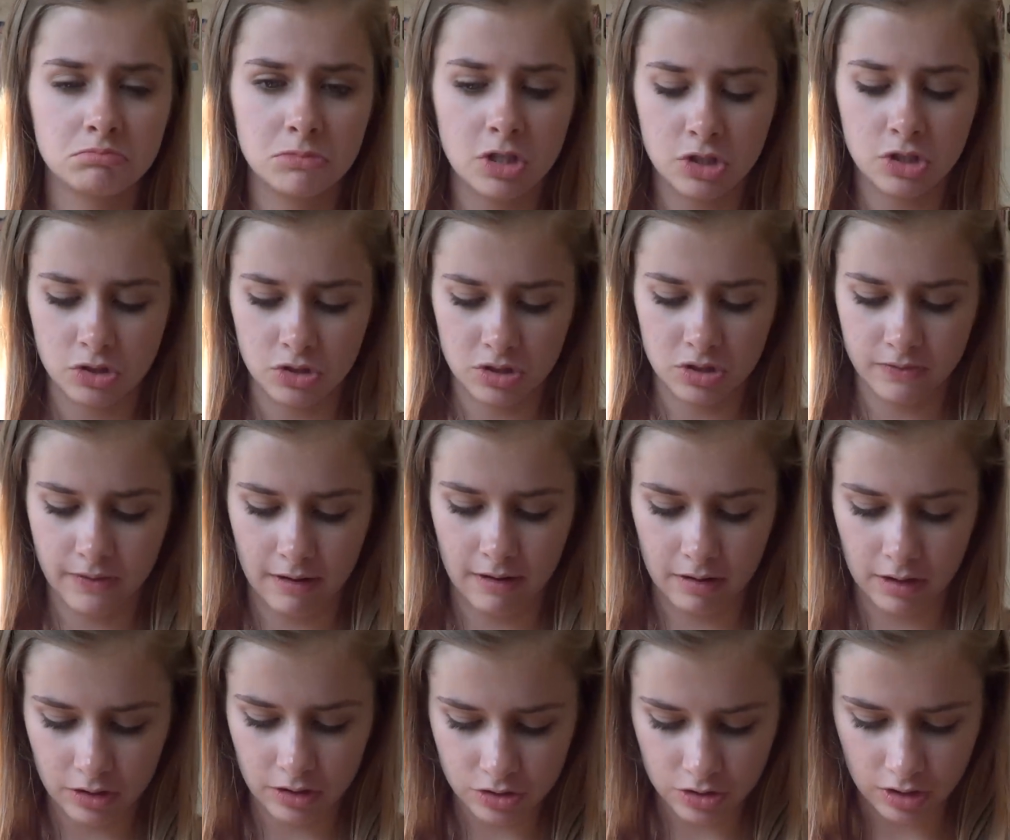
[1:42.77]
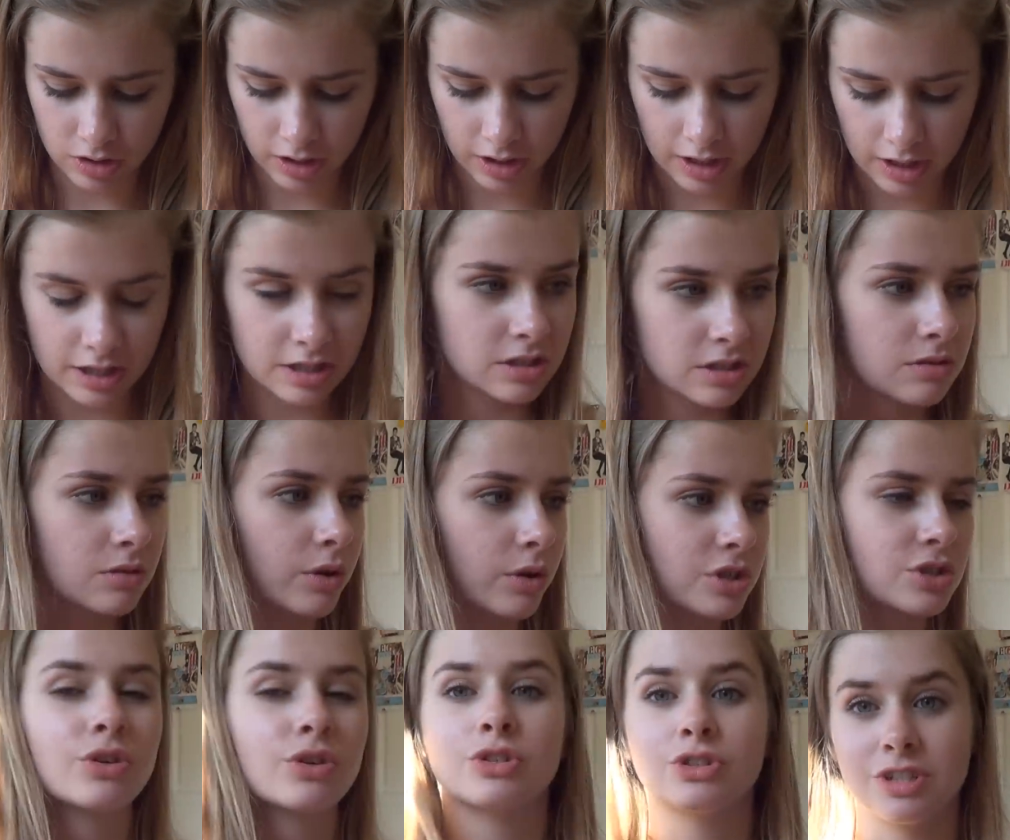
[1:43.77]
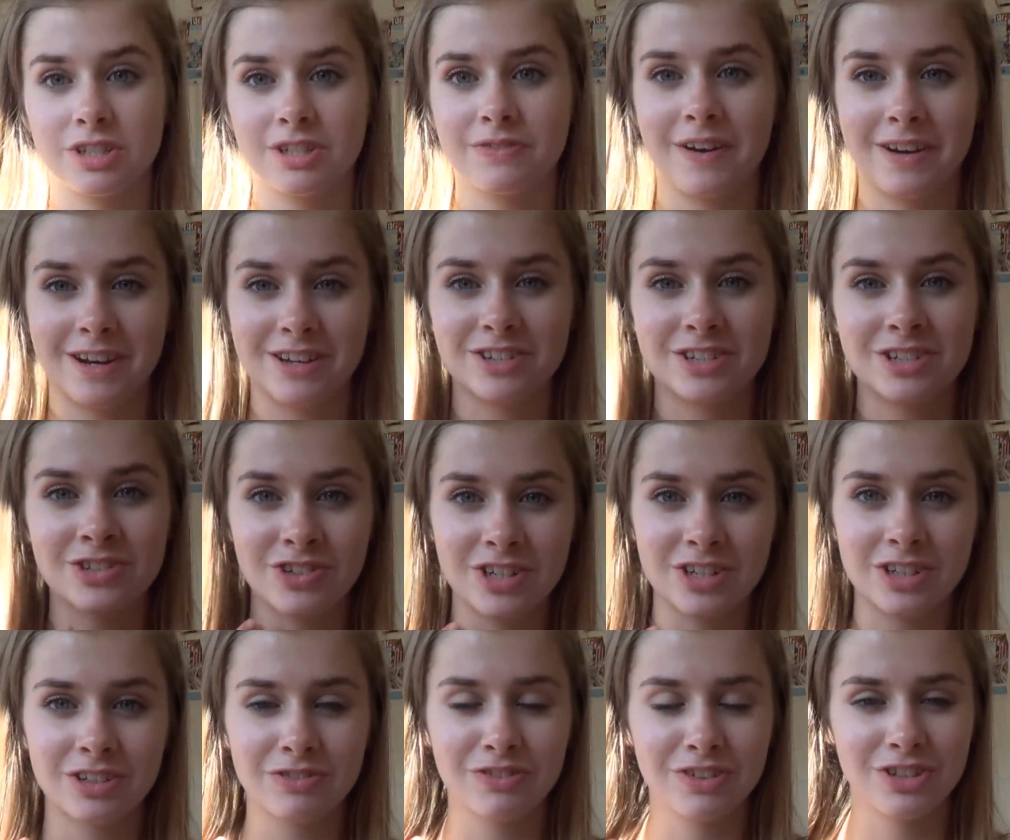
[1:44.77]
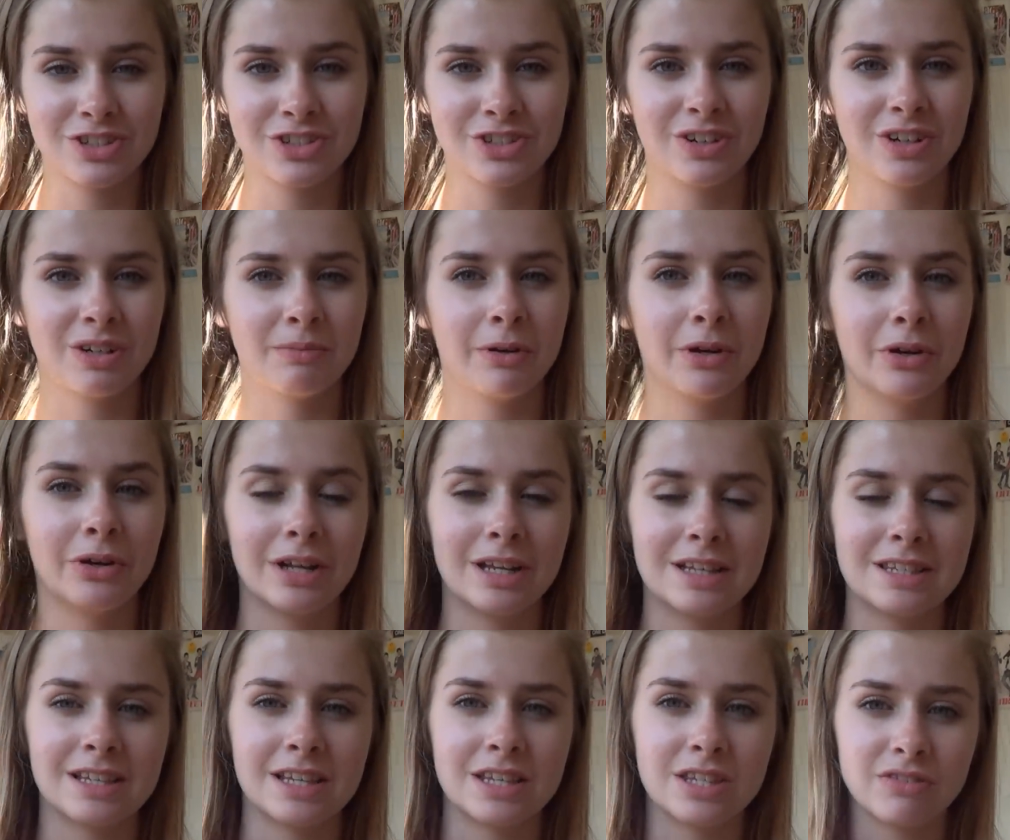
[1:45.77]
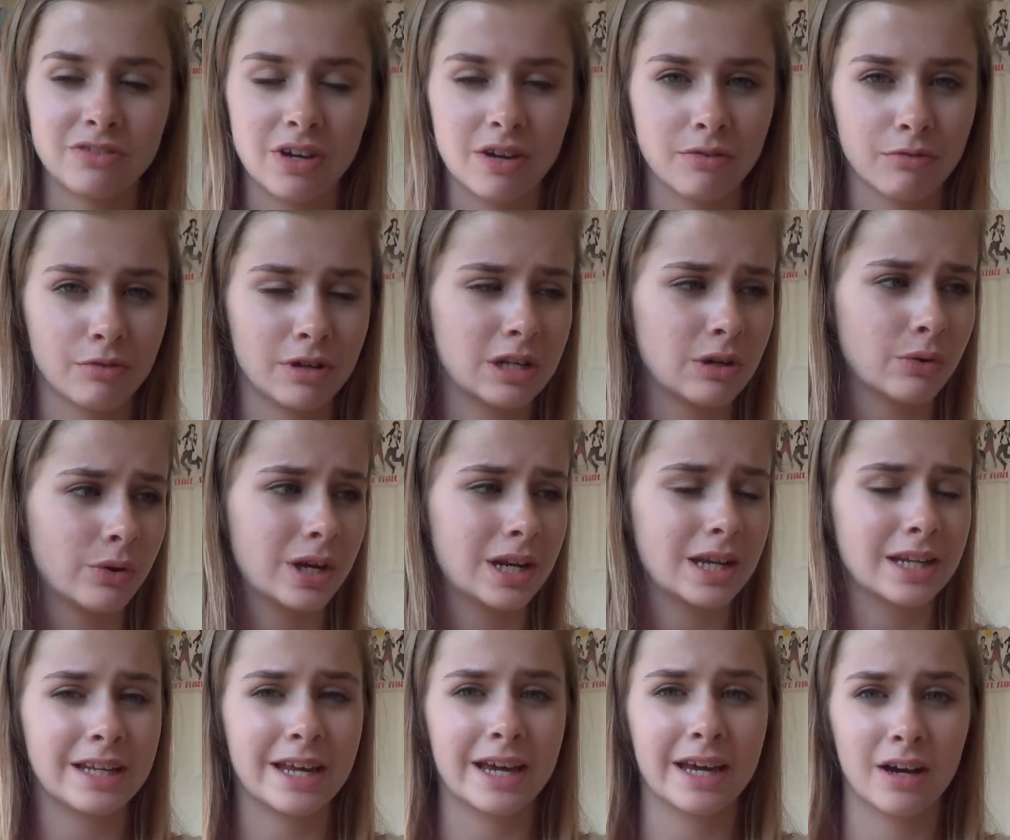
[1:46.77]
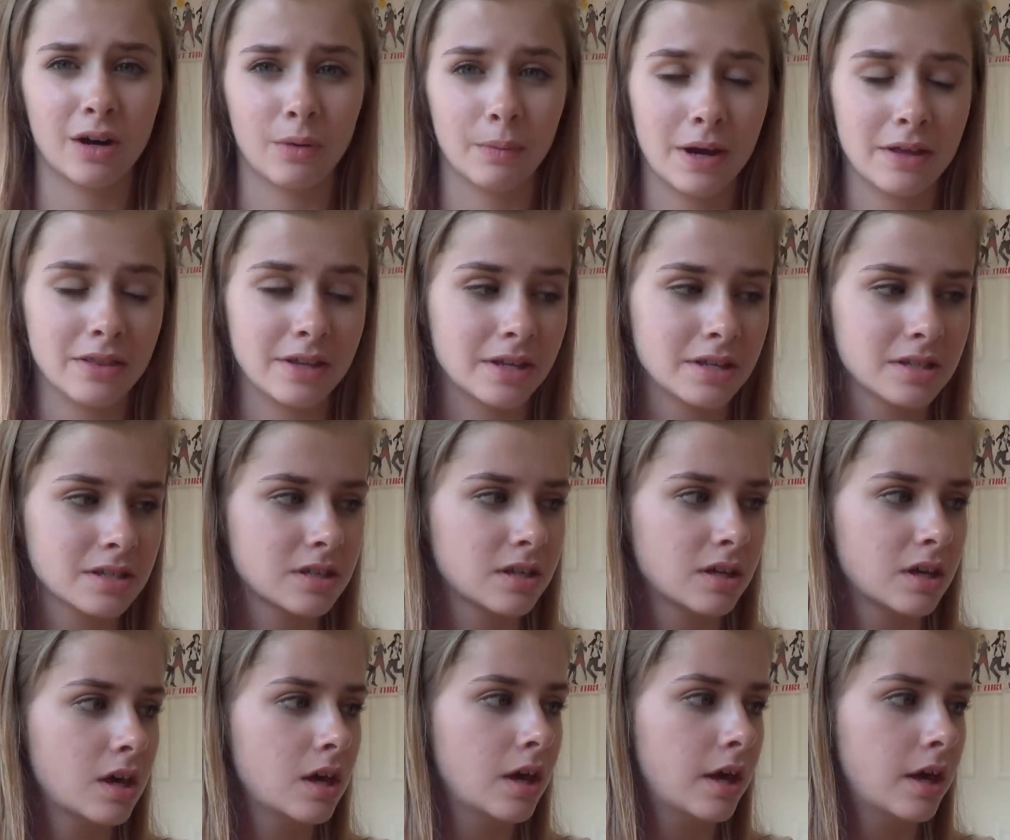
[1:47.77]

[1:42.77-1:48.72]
It's just a foundation. It's not just a foundation. It's really good for controlling my oily skin. So if I have a really oily day, I'll wear this.